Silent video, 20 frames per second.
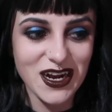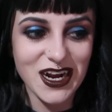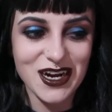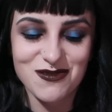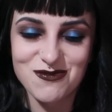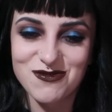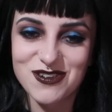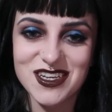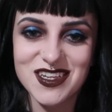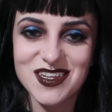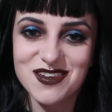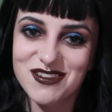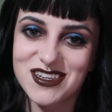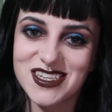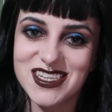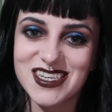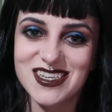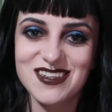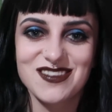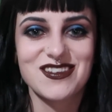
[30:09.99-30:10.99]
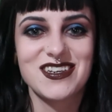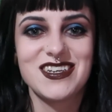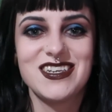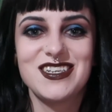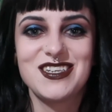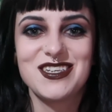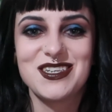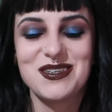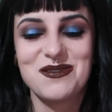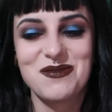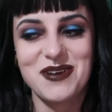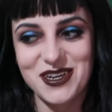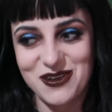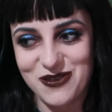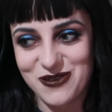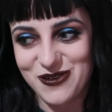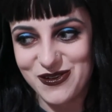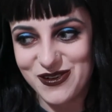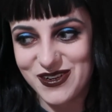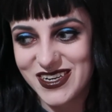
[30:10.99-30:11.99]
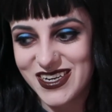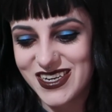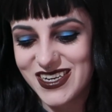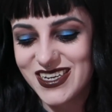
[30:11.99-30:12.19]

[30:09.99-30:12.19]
I'm really excited to do my own.